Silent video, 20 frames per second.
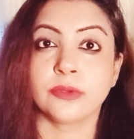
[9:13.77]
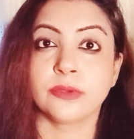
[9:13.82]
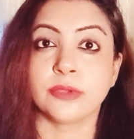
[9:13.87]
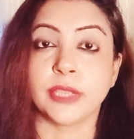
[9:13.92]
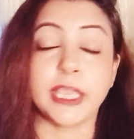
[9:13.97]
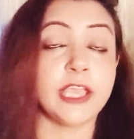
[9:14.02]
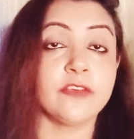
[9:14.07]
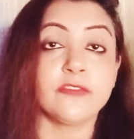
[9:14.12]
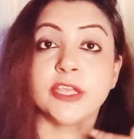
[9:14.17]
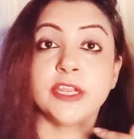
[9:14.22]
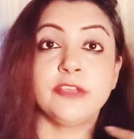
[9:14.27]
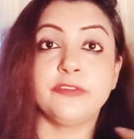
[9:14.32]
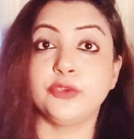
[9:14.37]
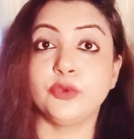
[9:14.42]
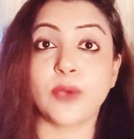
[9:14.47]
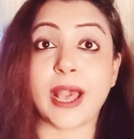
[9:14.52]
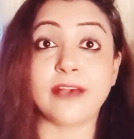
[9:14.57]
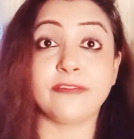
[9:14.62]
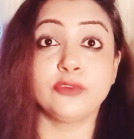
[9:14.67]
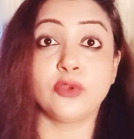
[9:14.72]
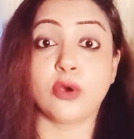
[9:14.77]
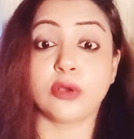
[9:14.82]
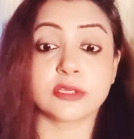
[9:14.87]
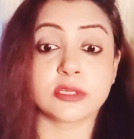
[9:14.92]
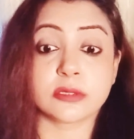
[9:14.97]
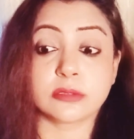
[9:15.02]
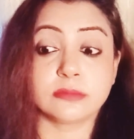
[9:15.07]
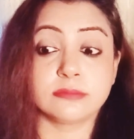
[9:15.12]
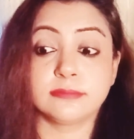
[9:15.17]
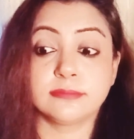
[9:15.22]
Even if you have
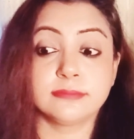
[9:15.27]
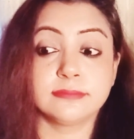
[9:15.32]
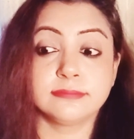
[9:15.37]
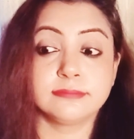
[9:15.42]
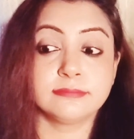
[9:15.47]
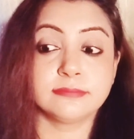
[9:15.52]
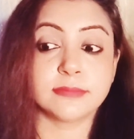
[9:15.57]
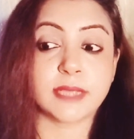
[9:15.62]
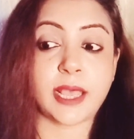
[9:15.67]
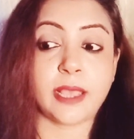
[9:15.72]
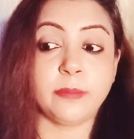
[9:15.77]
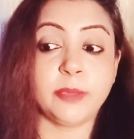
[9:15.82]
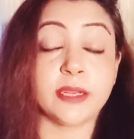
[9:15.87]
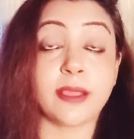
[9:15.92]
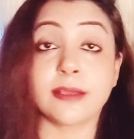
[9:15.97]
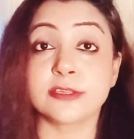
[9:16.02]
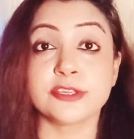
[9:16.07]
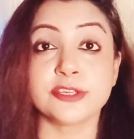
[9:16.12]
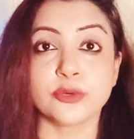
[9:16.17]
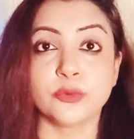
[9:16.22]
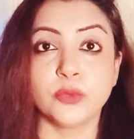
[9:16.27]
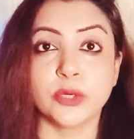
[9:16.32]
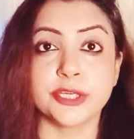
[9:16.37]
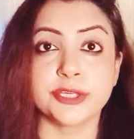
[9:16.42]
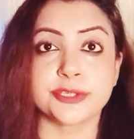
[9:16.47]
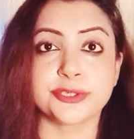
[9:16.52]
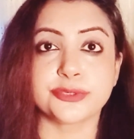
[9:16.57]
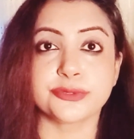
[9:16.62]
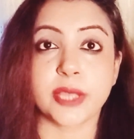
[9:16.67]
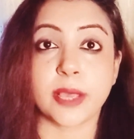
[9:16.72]
not, uttered a word
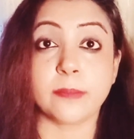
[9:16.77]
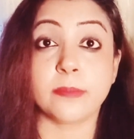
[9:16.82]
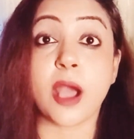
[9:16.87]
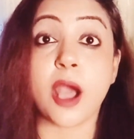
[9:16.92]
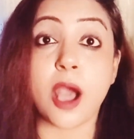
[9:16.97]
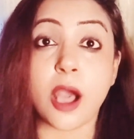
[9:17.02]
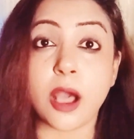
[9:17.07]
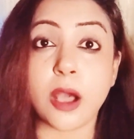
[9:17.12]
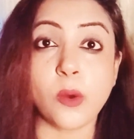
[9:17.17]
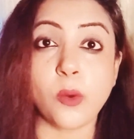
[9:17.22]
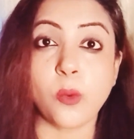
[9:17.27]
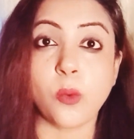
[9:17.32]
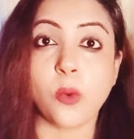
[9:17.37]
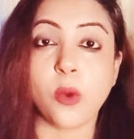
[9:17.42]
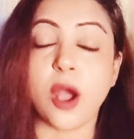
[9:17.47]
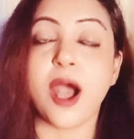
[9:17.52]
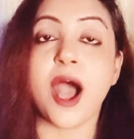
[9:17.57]
to them. How?